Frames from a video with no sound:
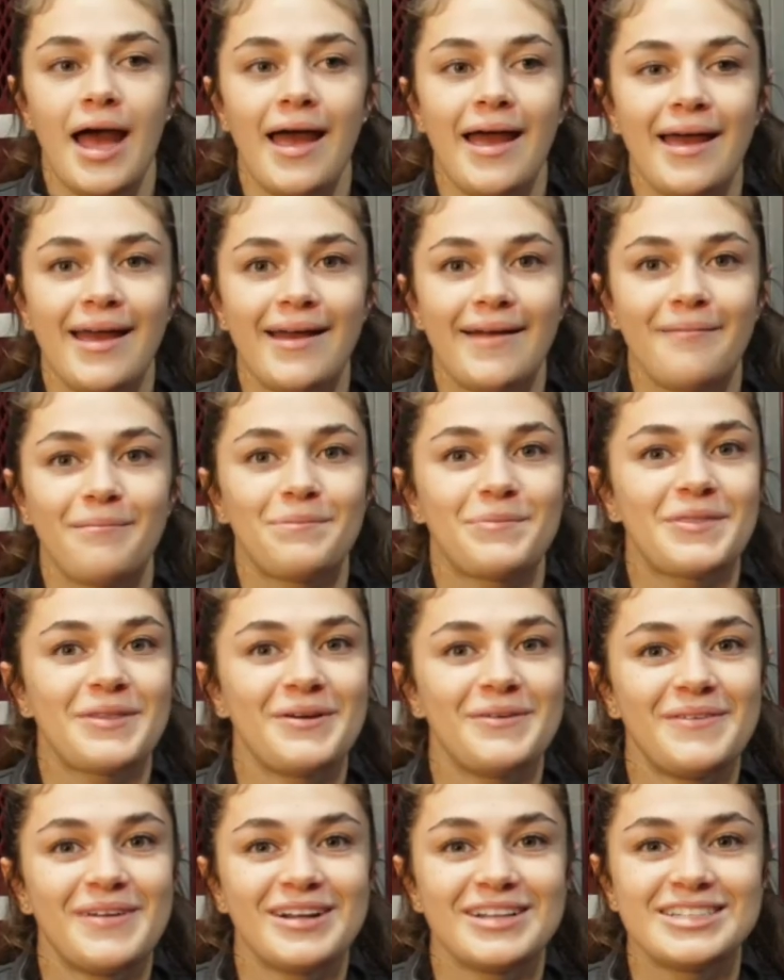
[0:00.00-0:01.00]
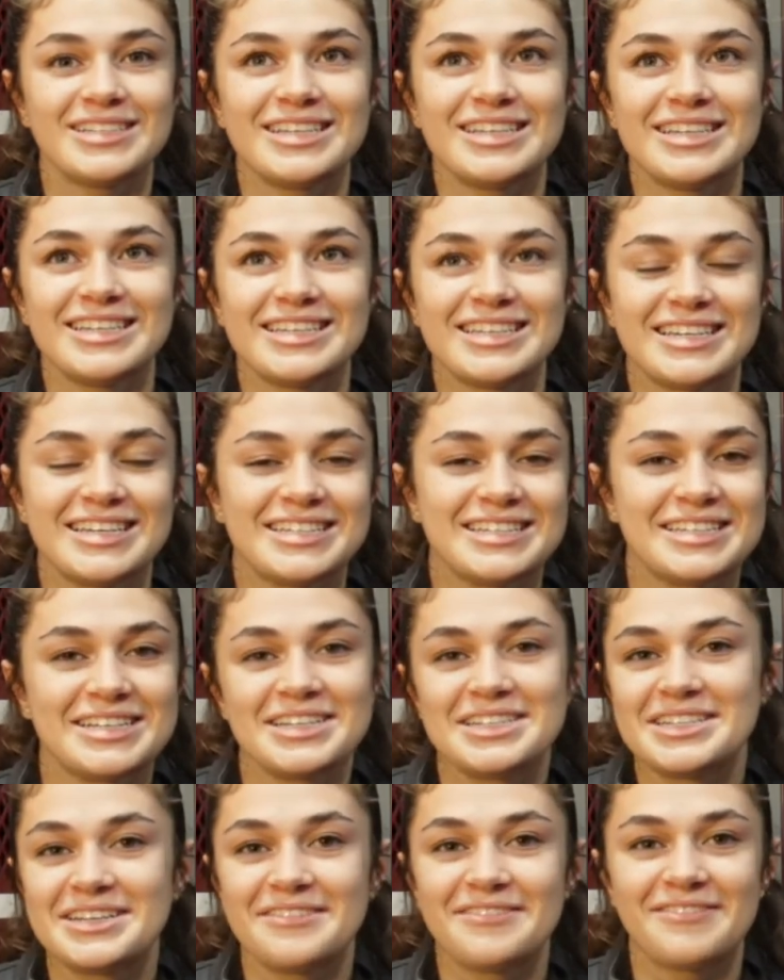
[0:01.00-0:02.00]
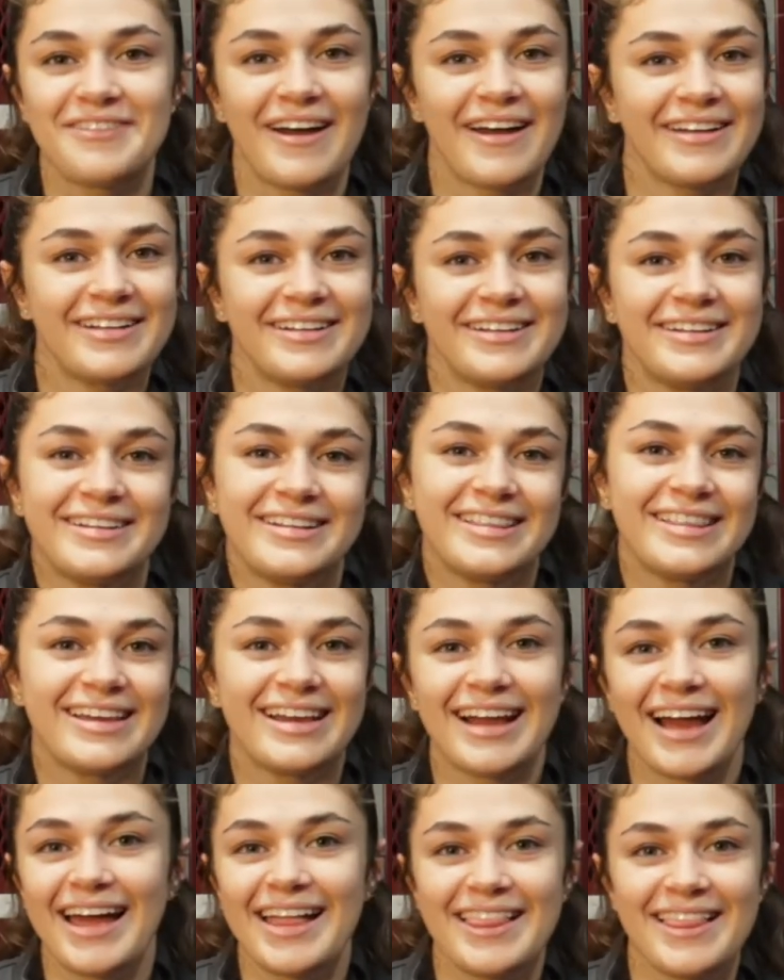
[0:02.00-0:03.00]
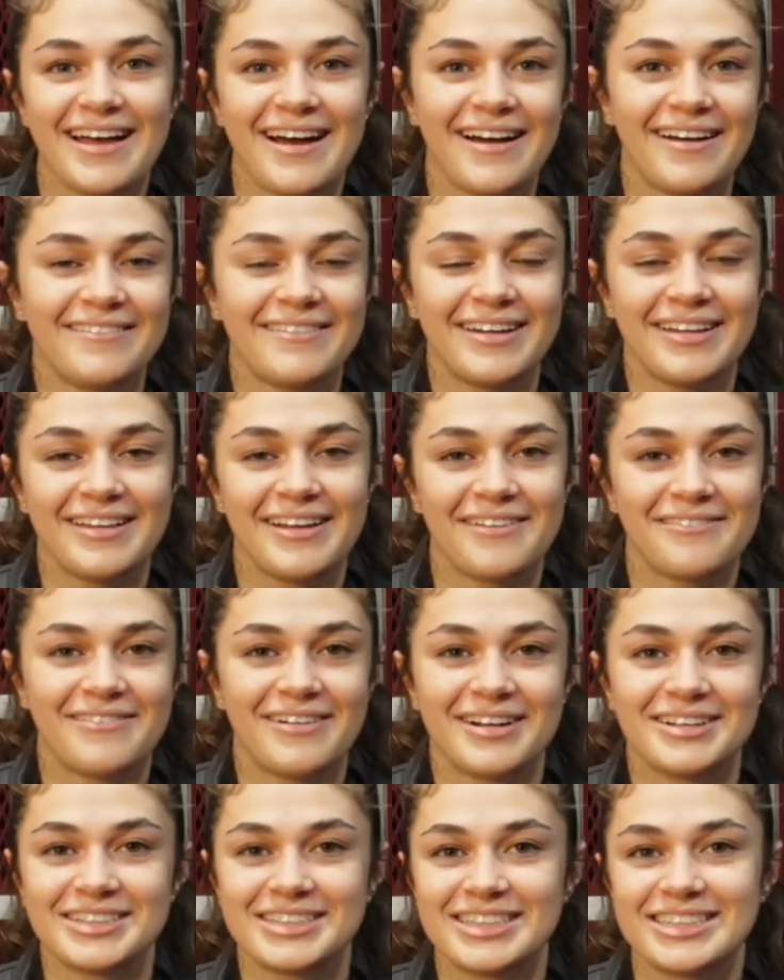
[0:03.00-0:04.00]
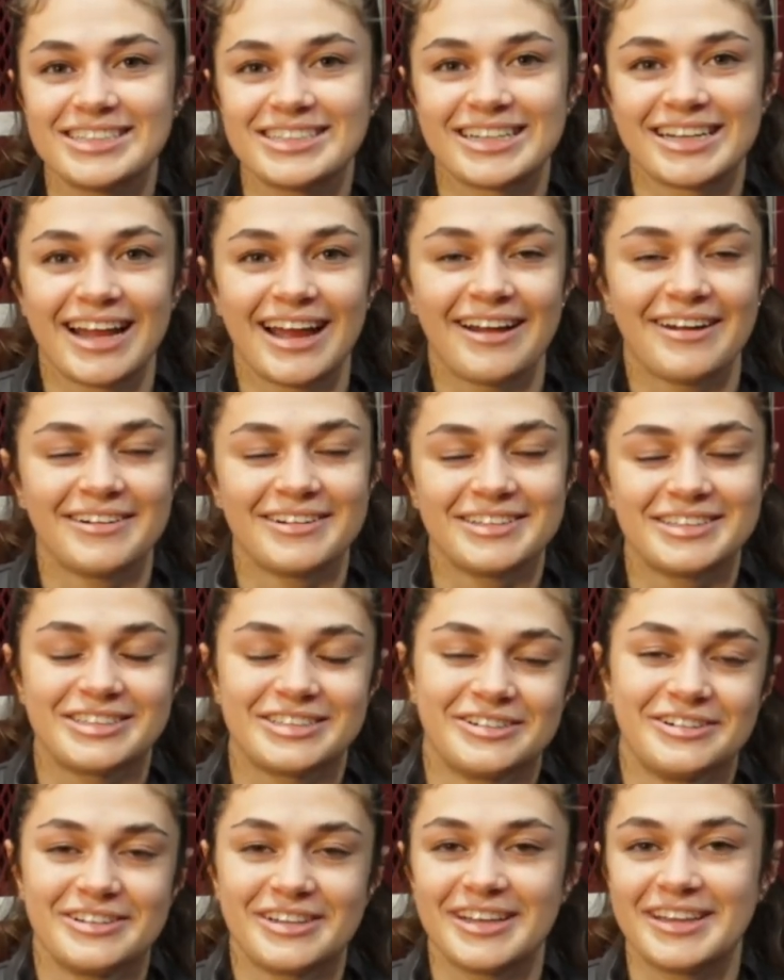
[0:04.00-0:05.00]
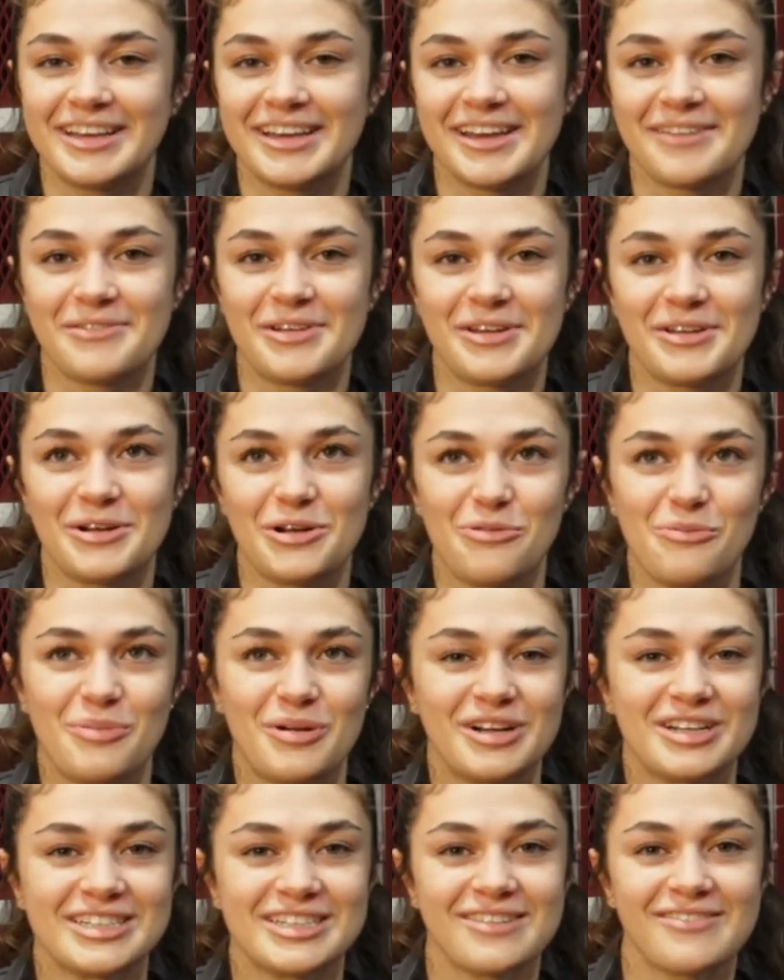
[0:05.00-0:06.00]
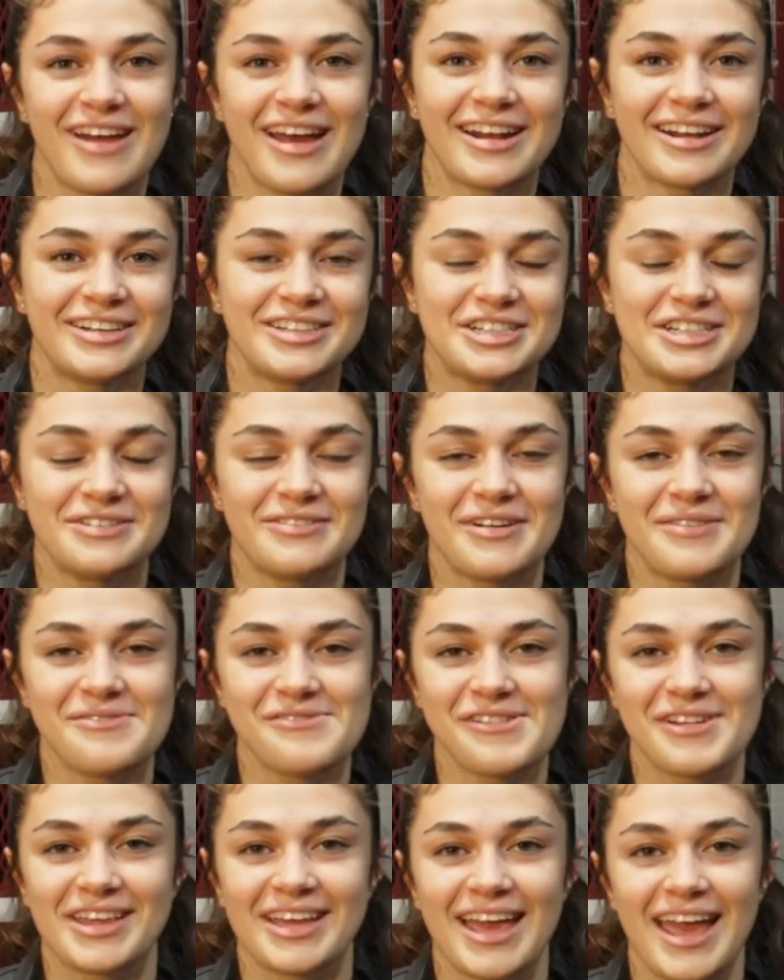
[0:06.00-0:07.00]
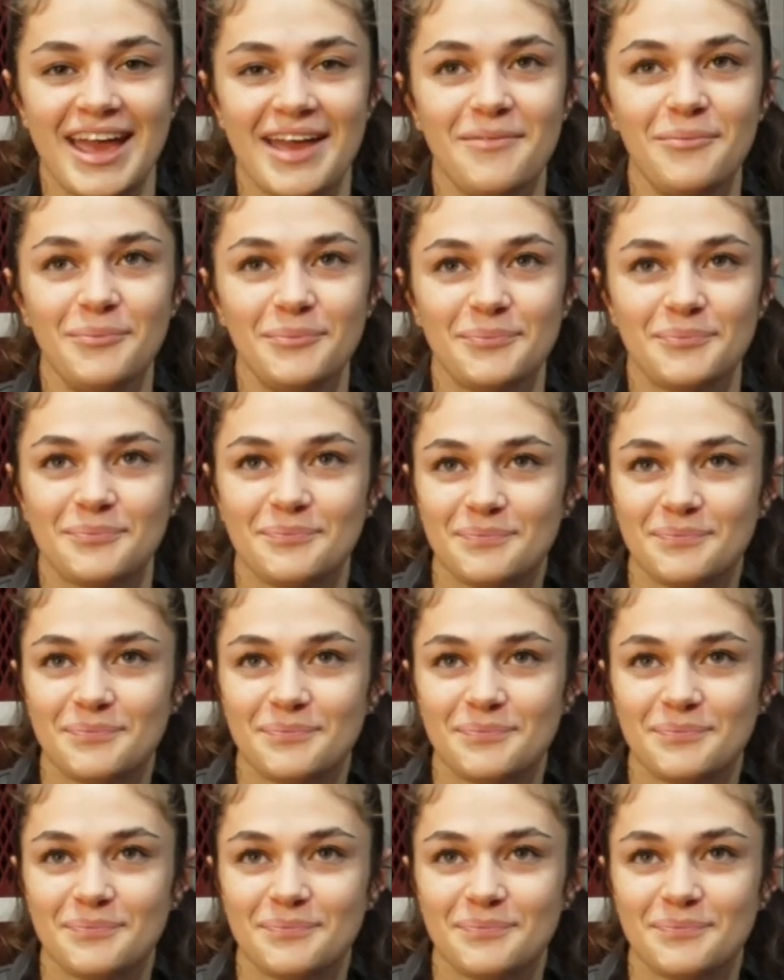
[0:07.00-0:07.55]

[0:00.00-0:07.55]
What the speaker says: And the welches is just a fun little thing I love. I love welches, and I always joke that they give me a little burst of energy right before the game.